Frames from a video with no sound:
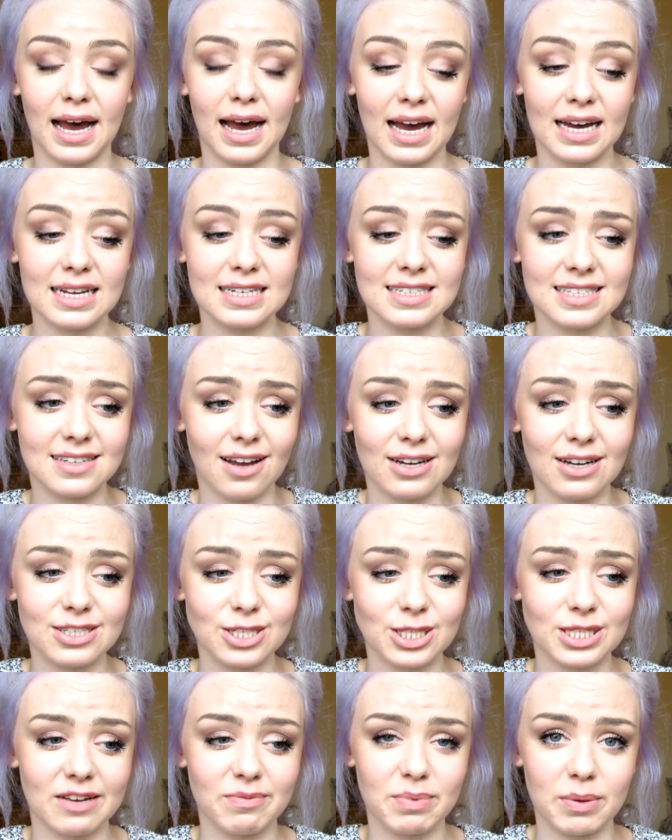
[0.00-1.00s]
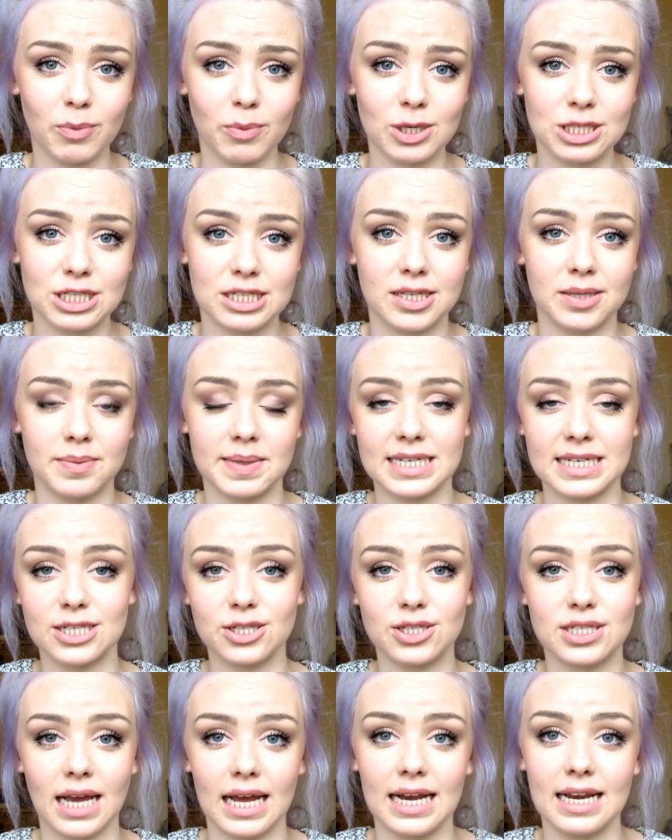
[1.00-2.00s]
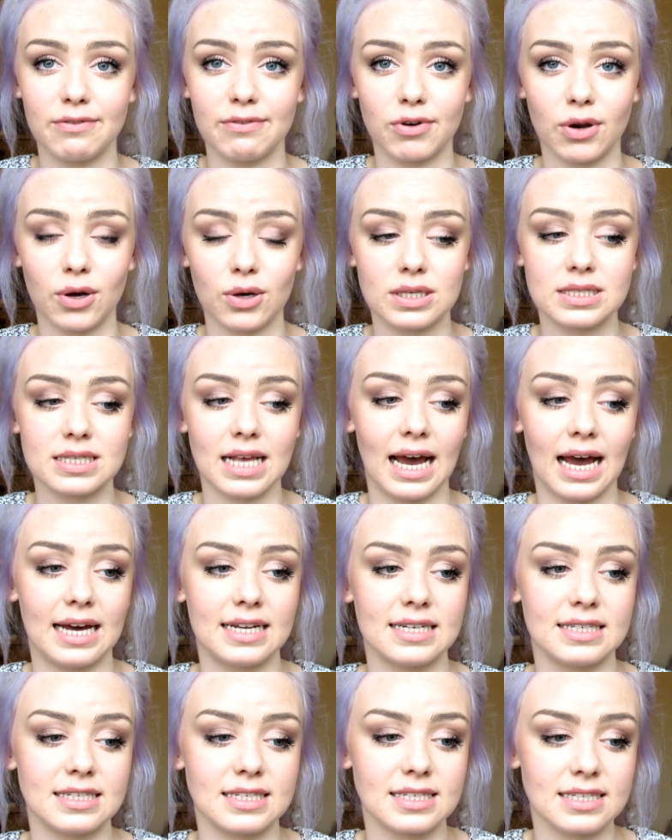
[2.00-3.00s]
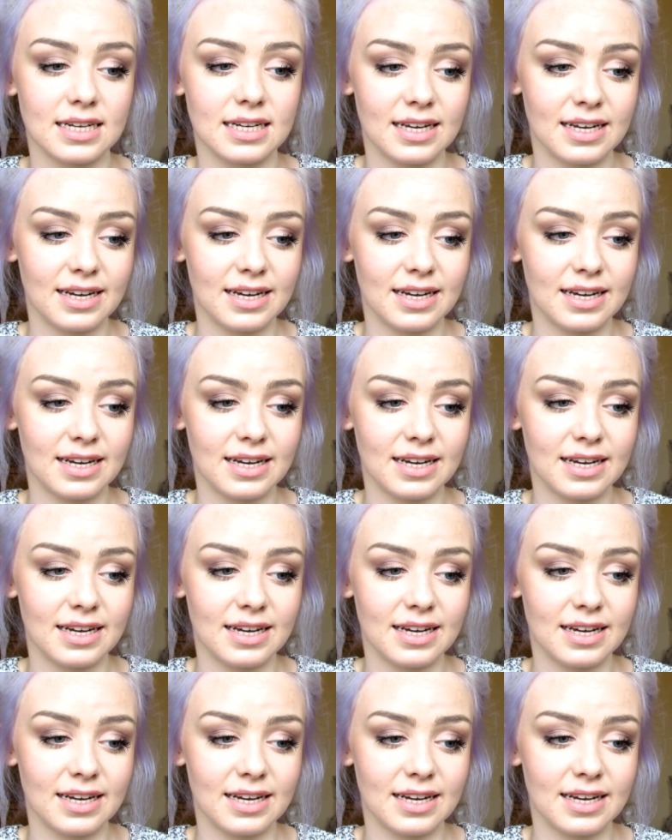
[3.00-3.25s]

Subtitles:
And I just have been watching them. They do daily vlogs and